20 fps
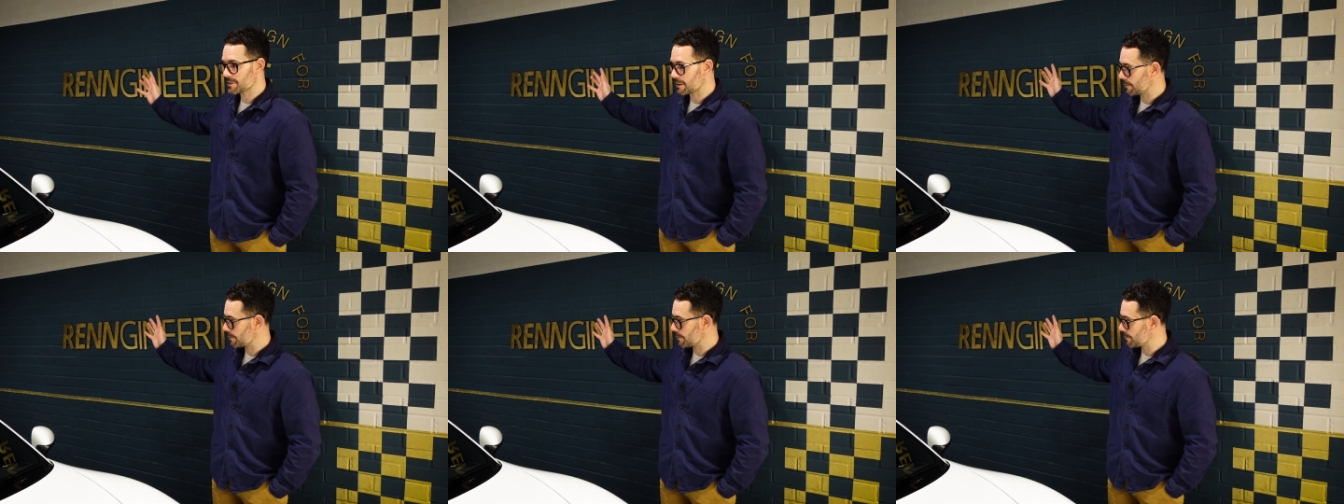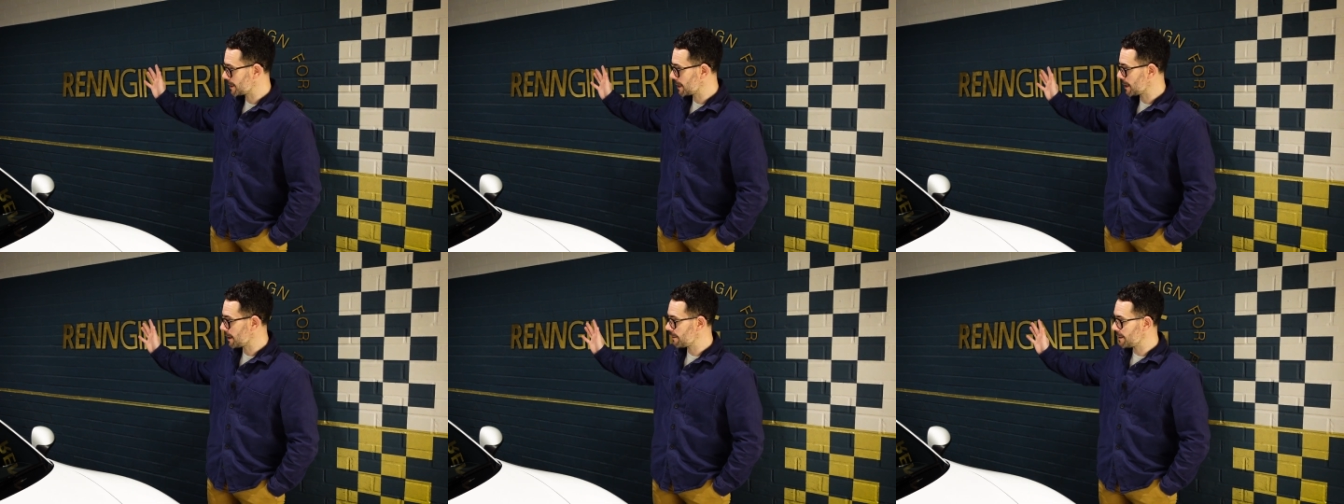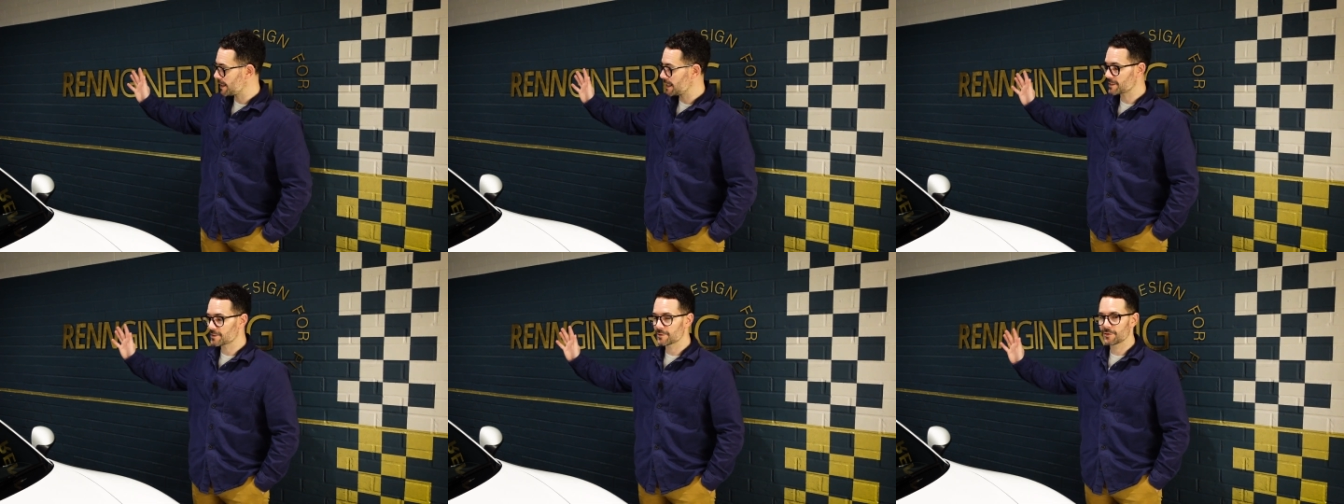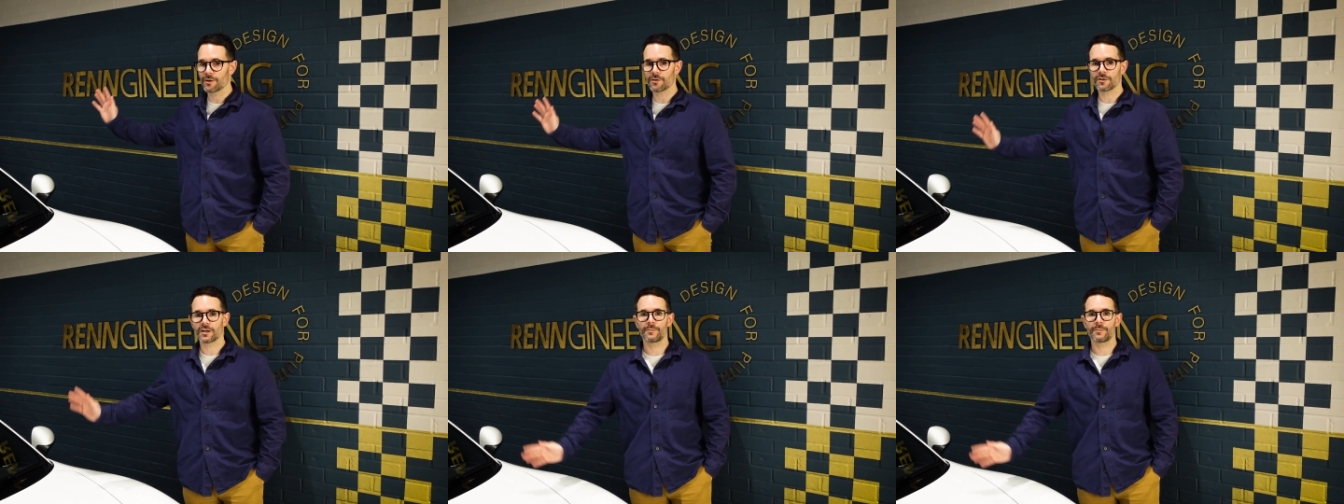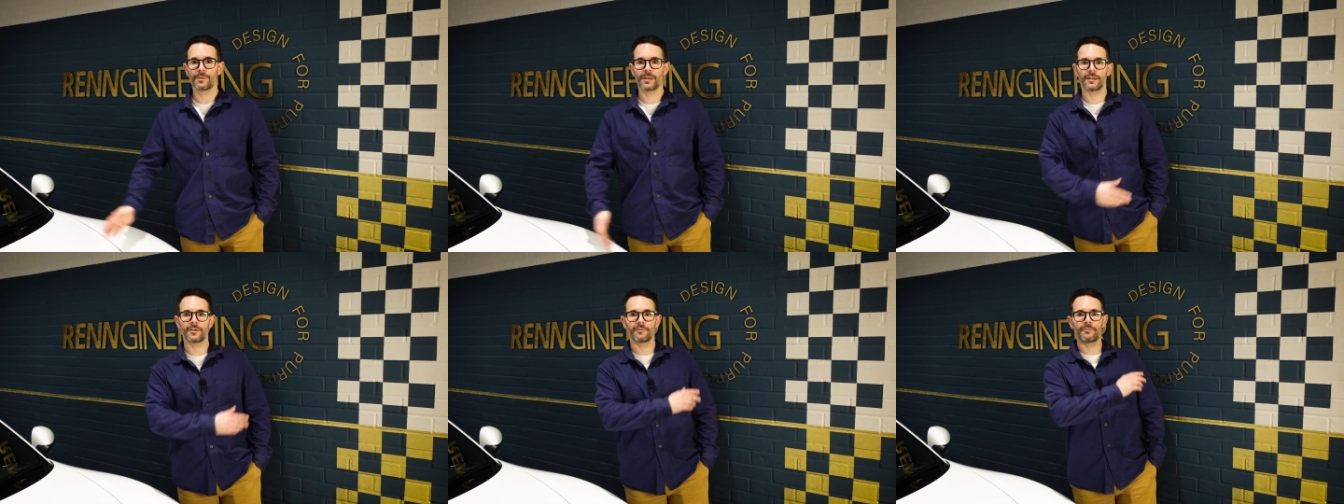coming out is not going to
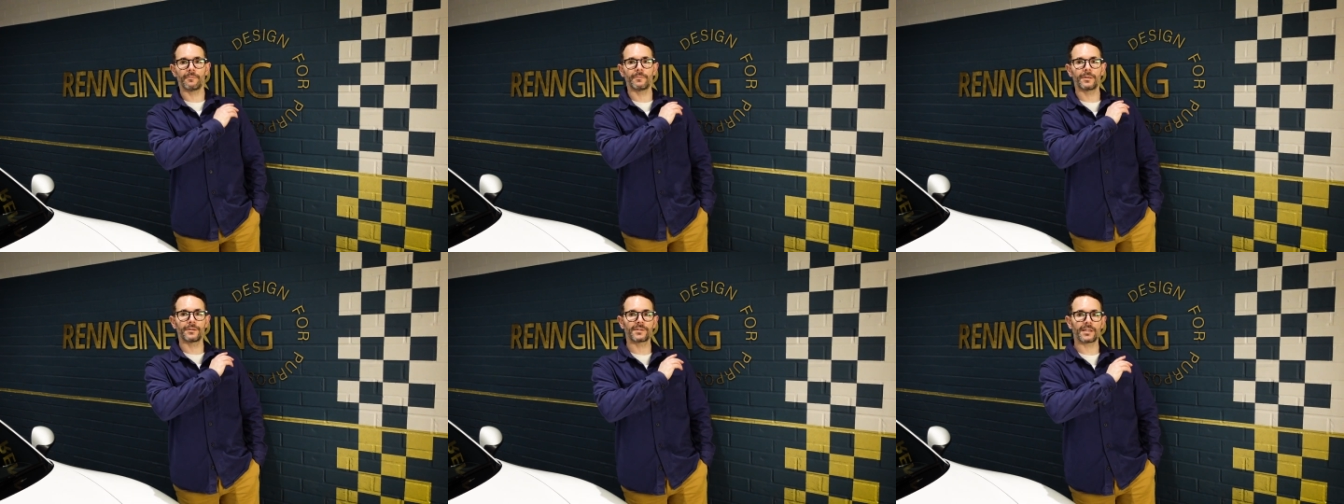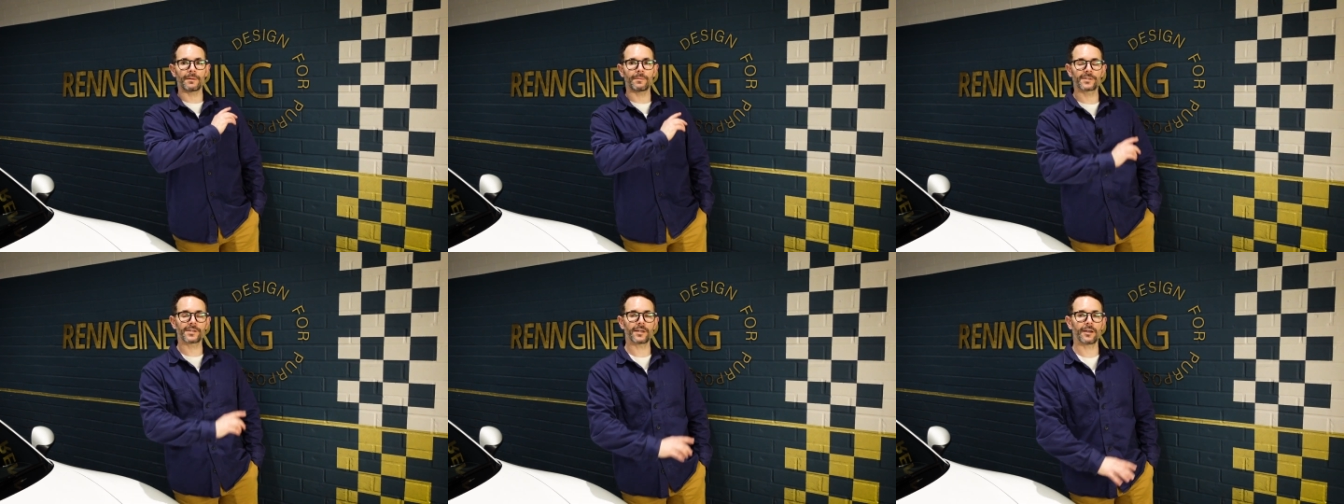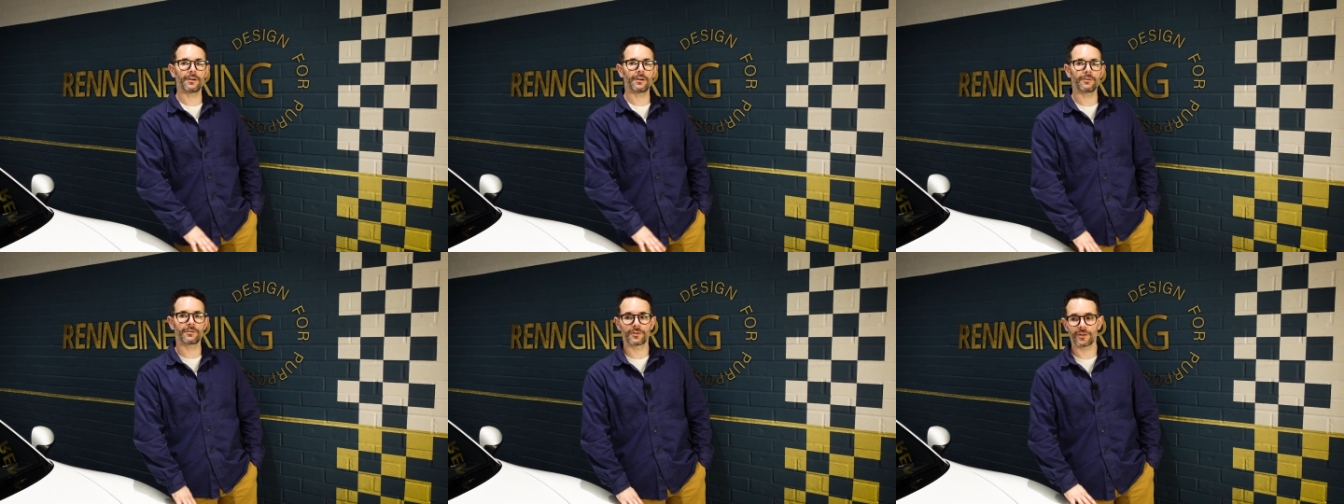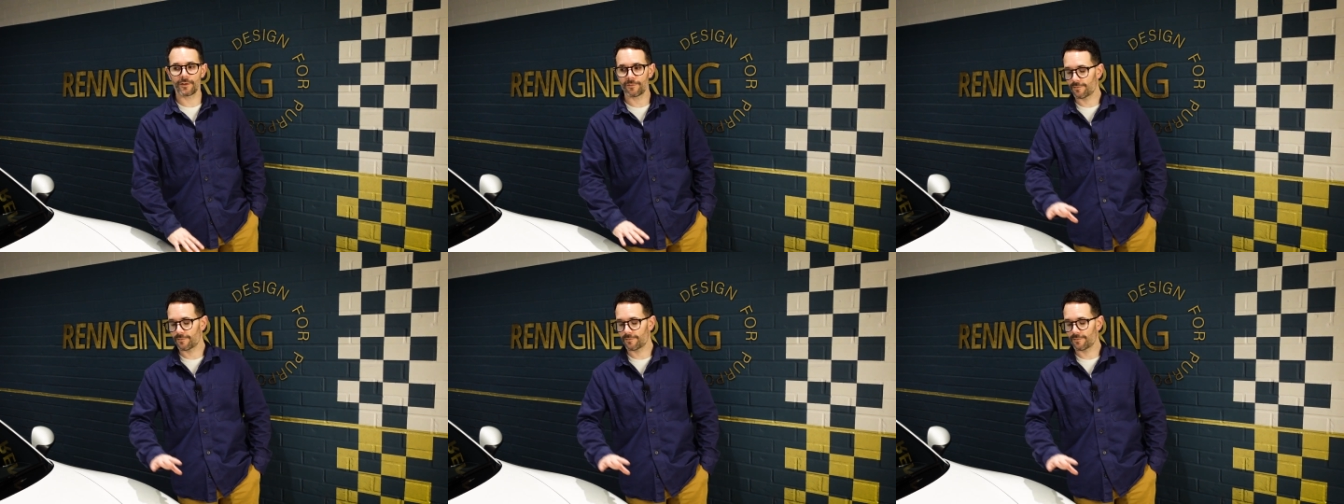be another Renn Builds episode.